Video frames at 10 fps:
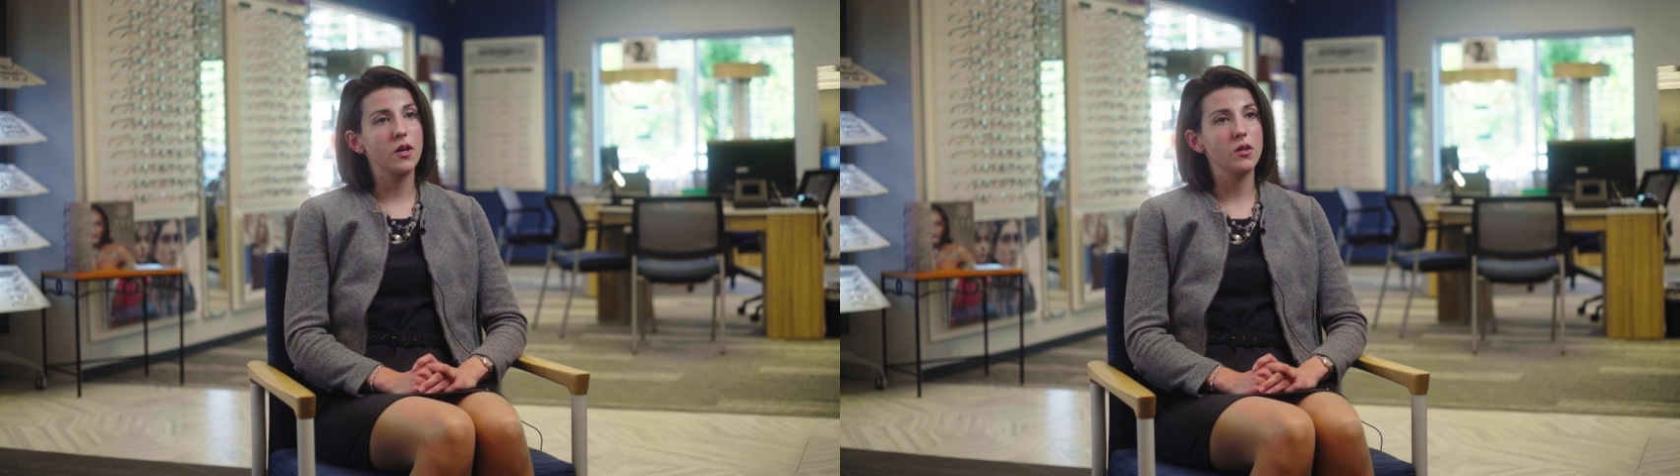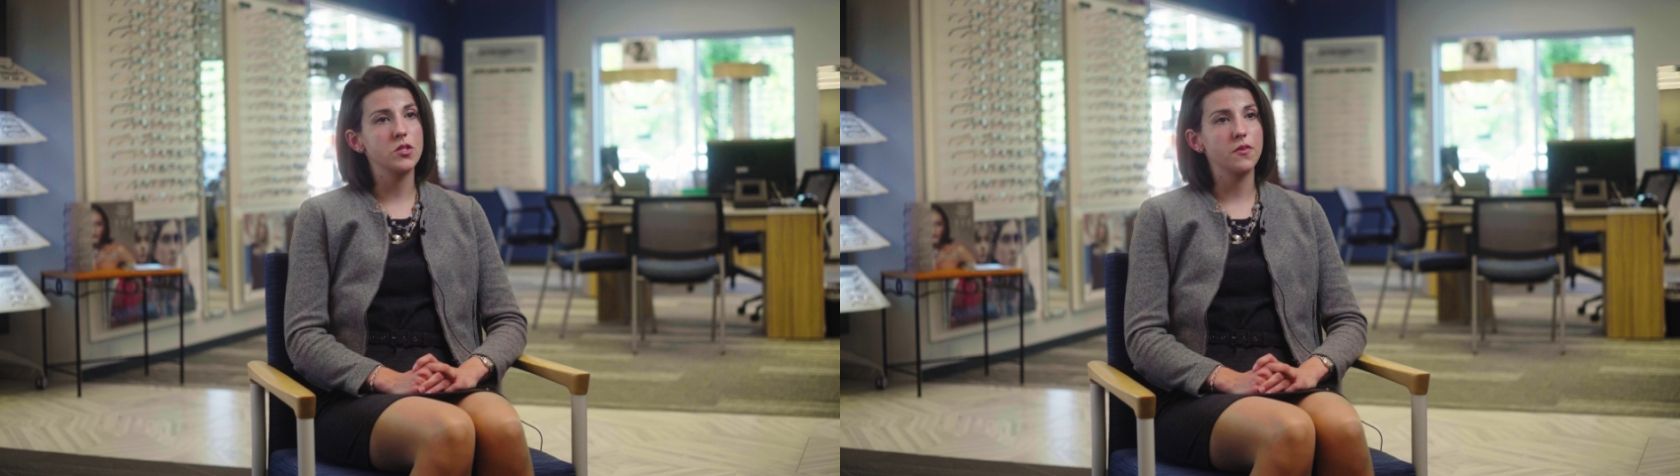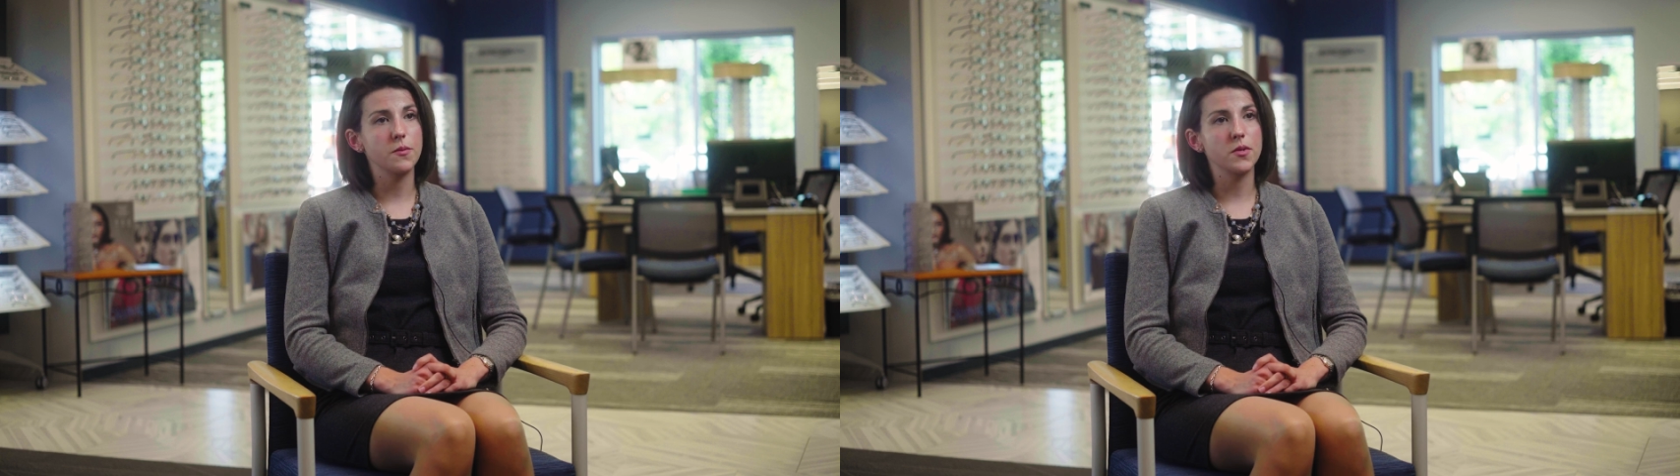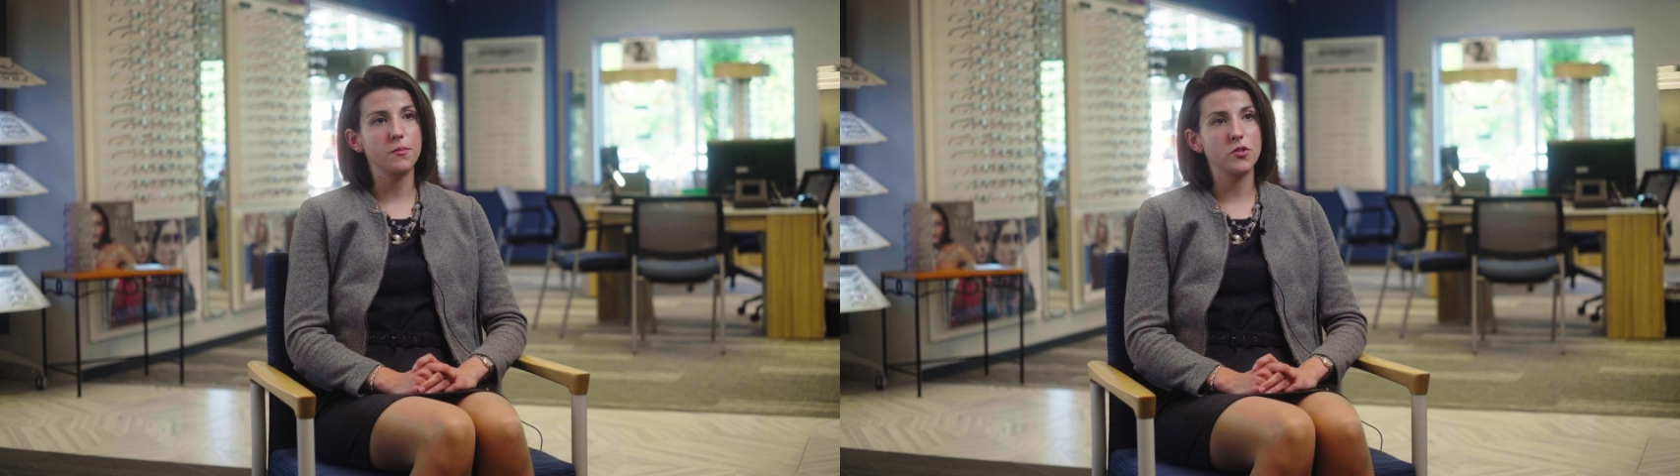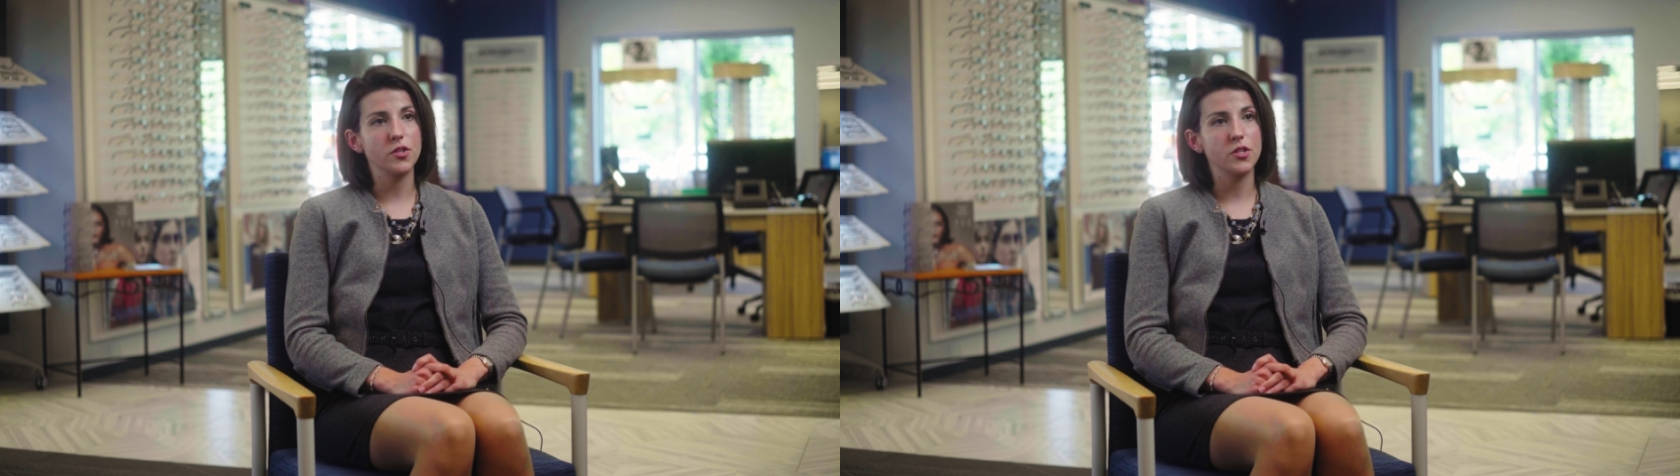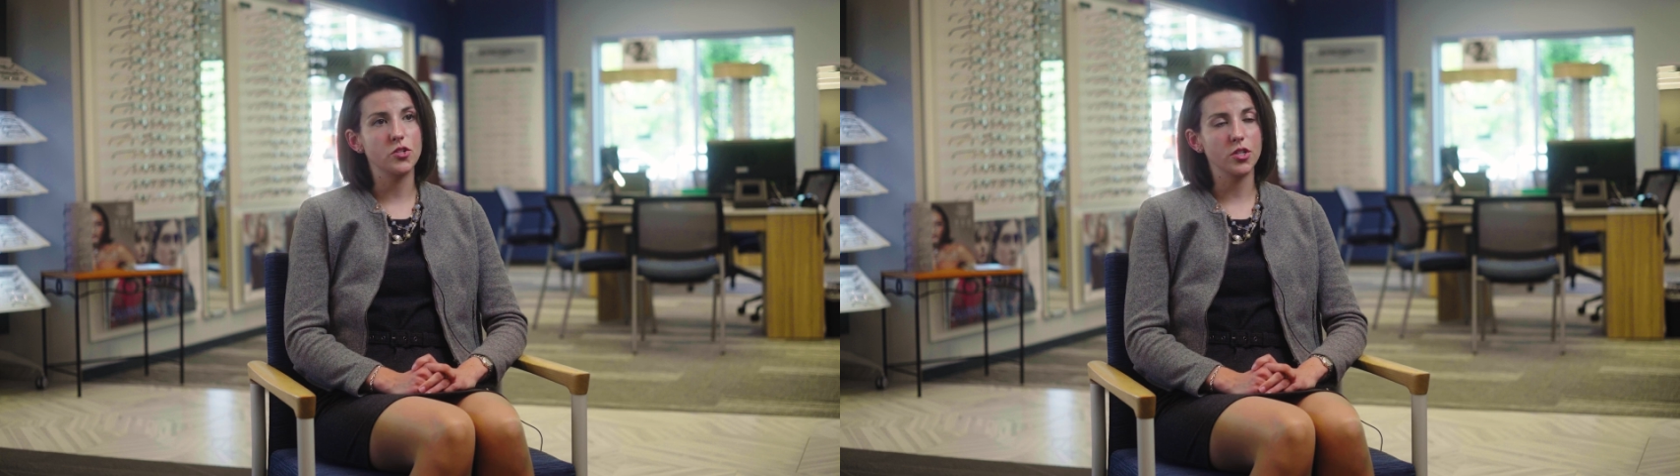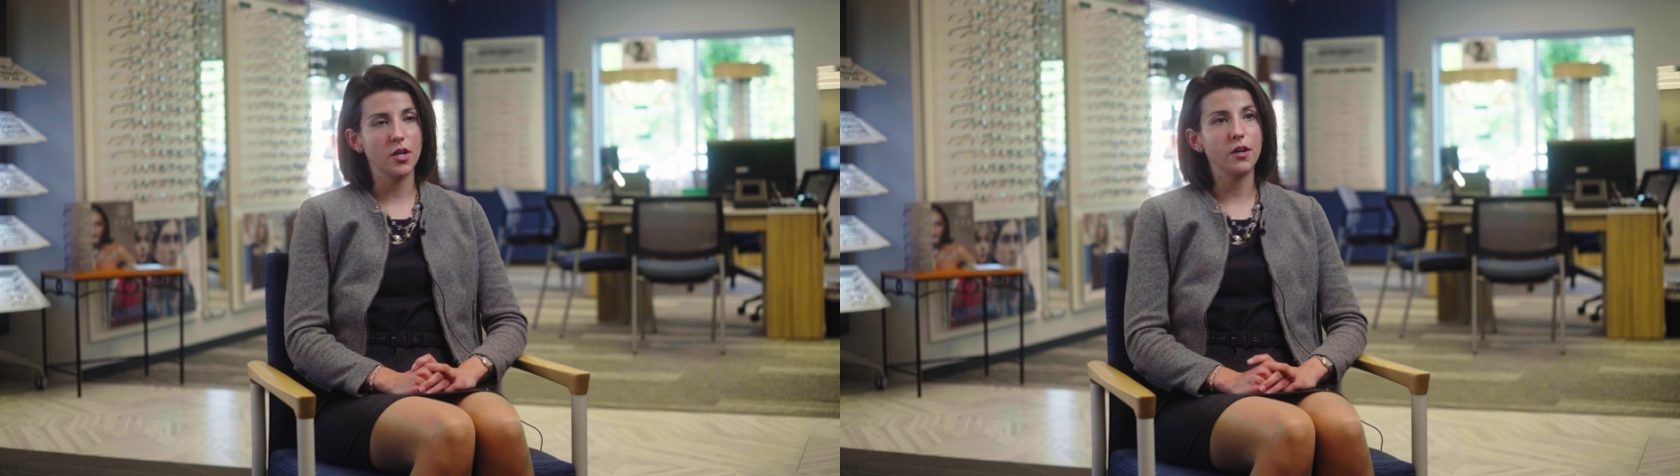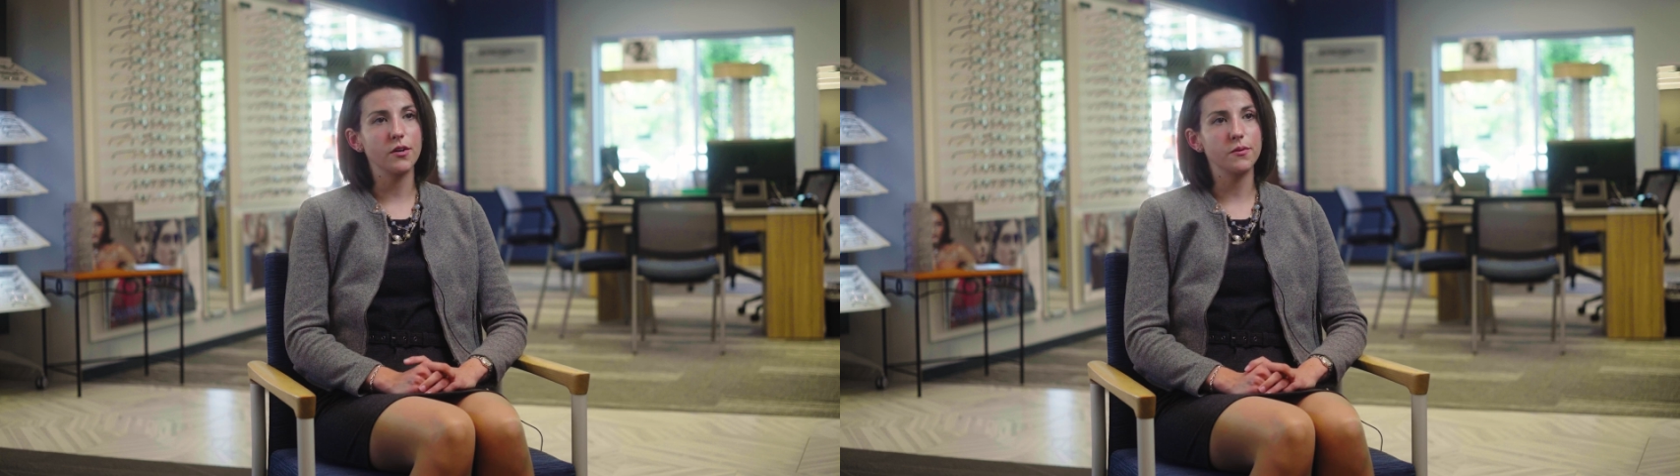College of Optometry in
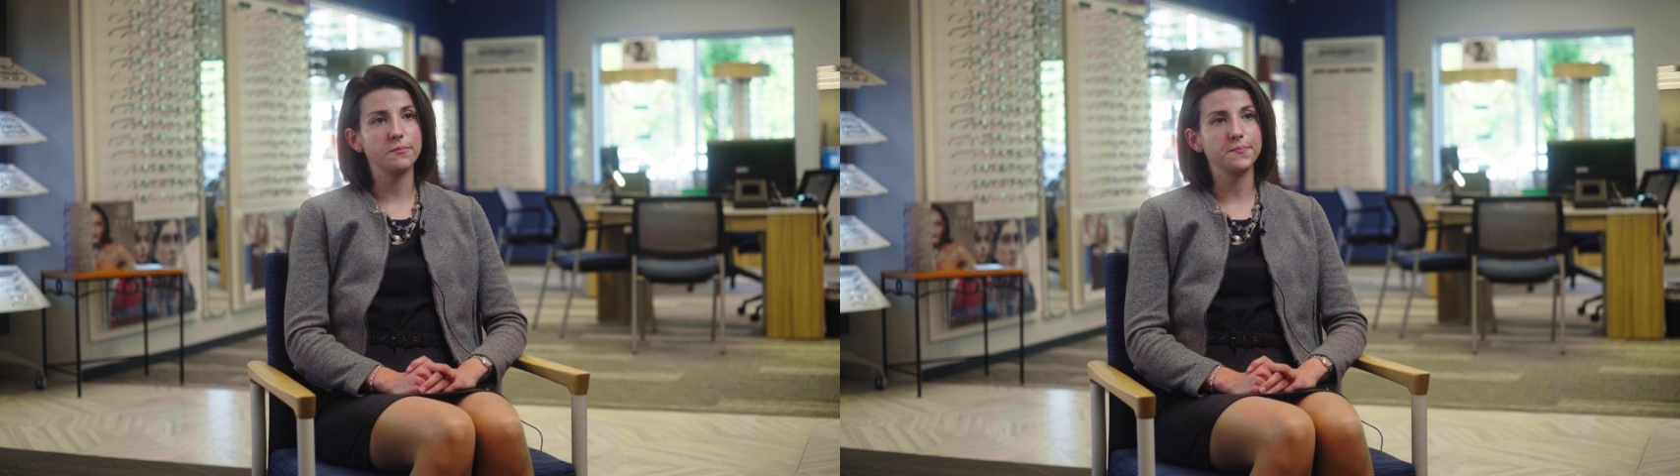Chicago.